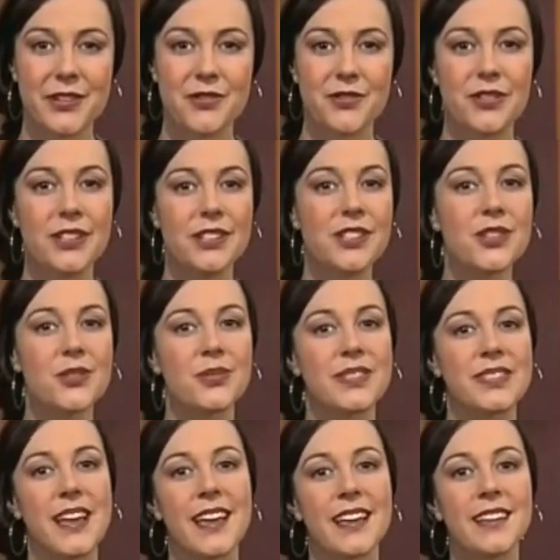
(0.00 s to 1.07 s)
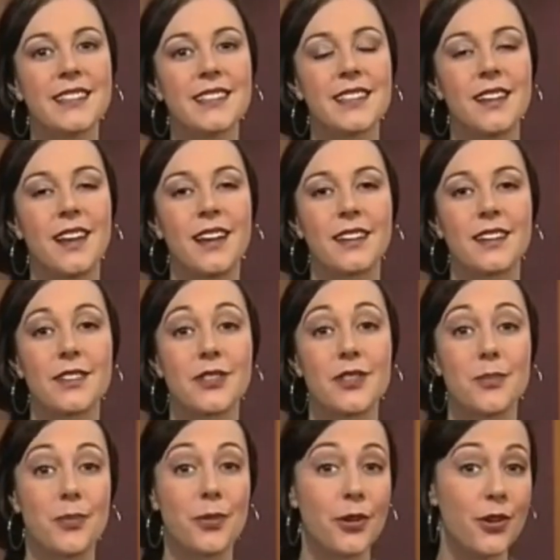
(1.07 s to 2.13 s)
Traditional sayings like
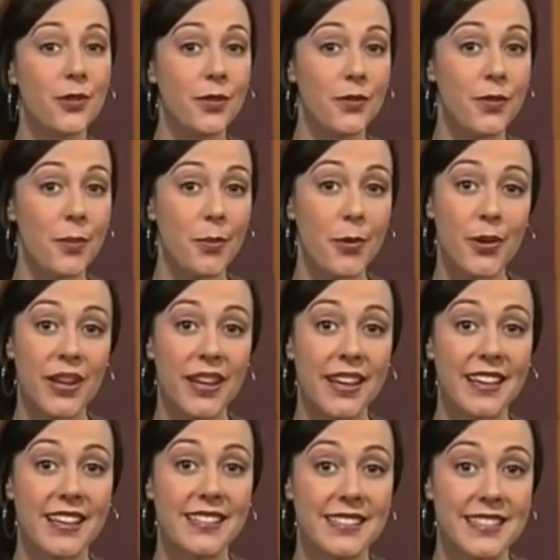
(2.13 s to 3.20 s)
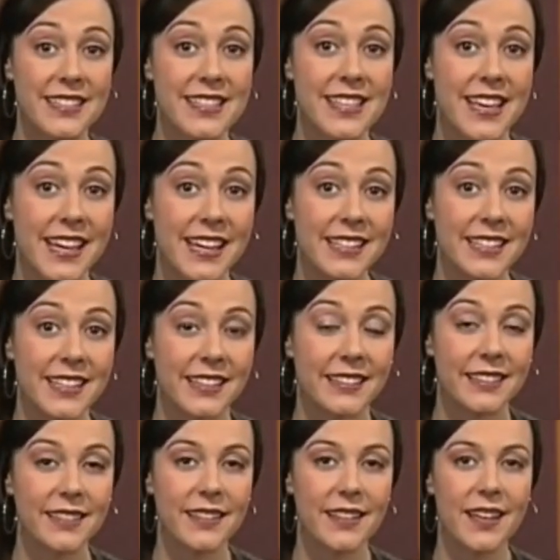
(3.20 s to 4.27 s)
the proof of the pudding is in the
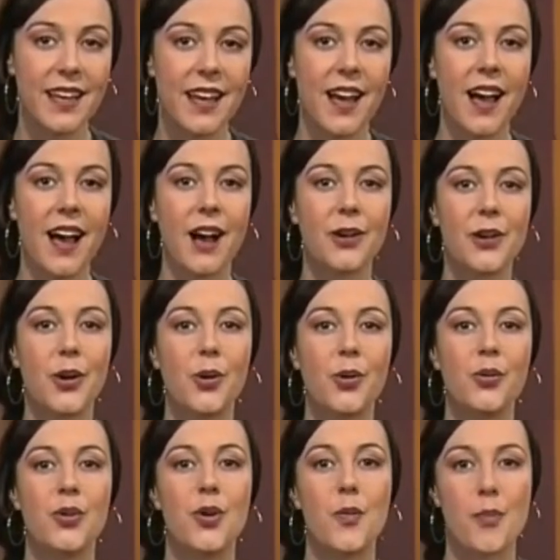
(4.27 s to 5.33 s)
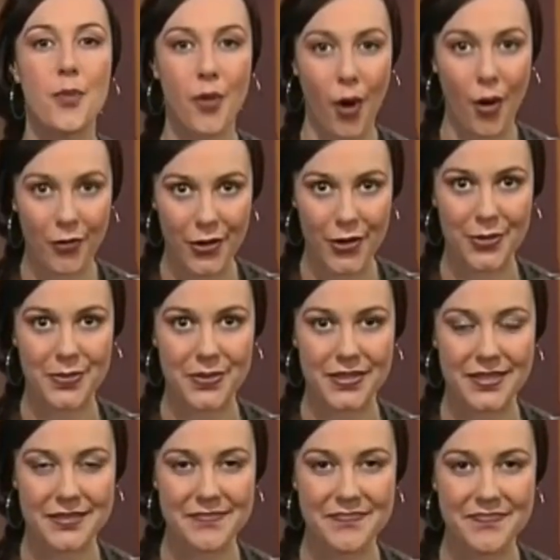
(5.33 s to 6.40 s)
eating are called
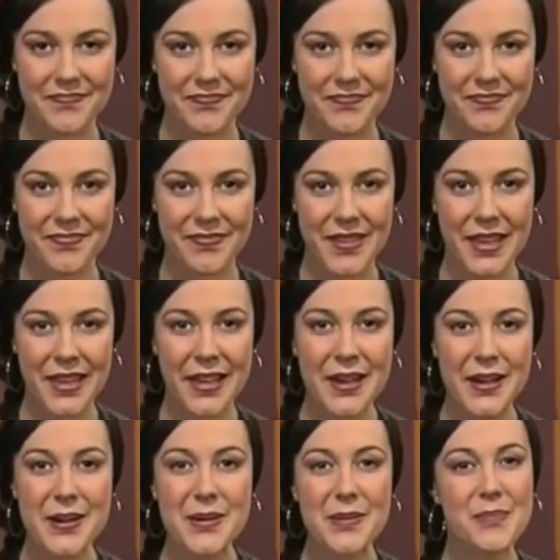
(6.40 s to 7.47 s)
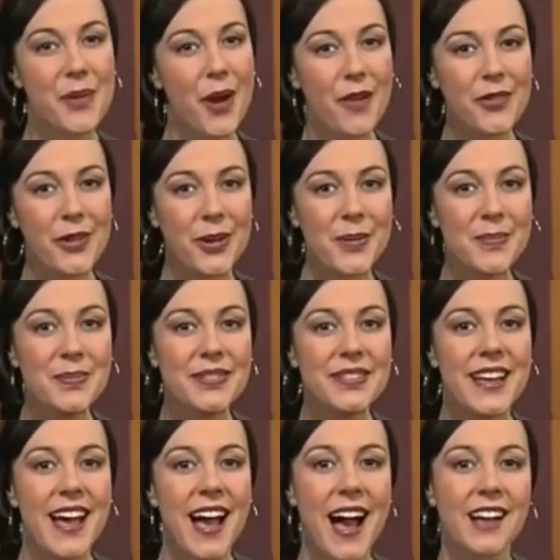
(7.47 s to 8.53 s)
proverbs. Proverbs
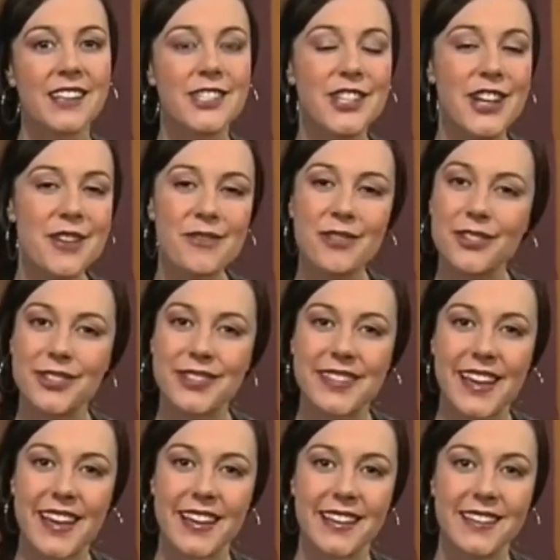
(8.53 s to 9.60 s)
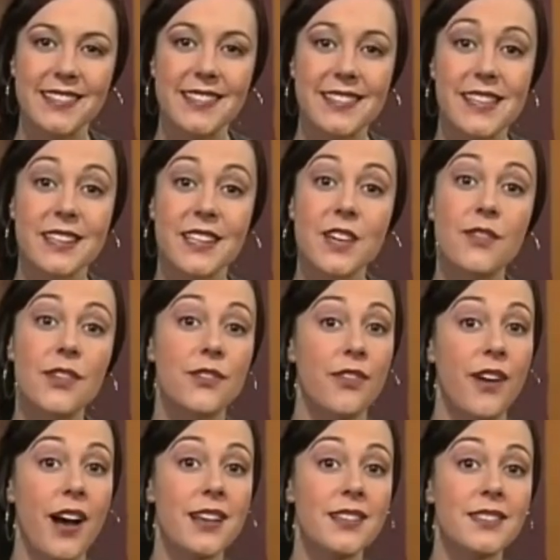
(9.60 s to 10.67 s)
are general sayings that give
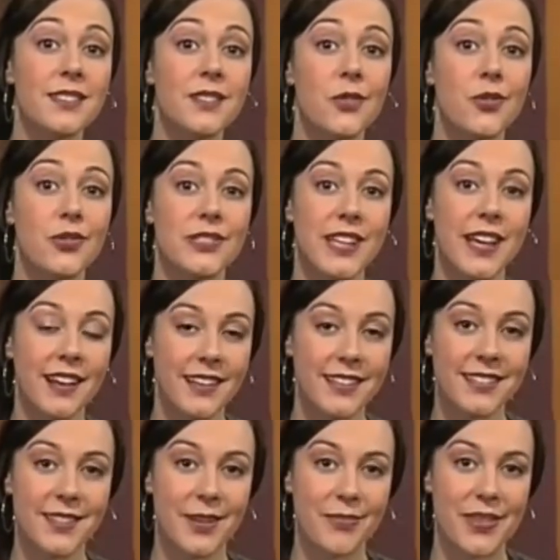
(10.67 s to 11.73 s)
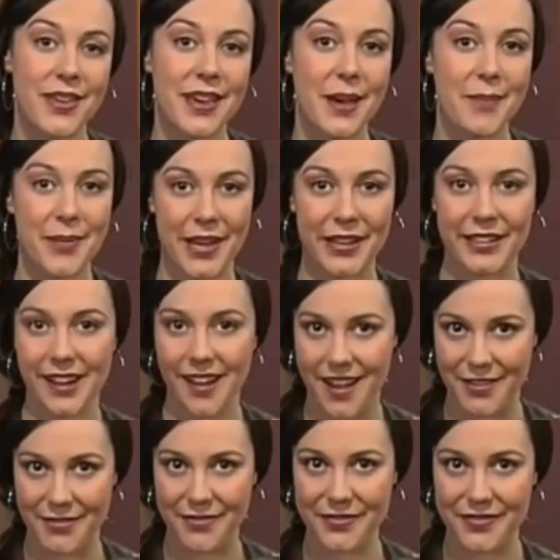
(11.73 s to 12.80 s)
advice or tell us something about
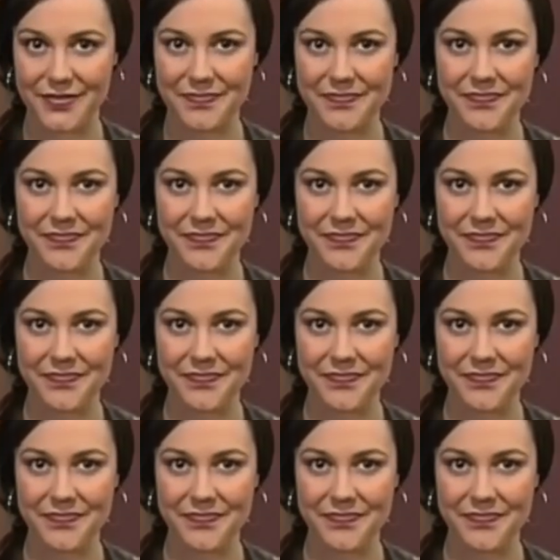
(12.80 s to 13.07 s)
life.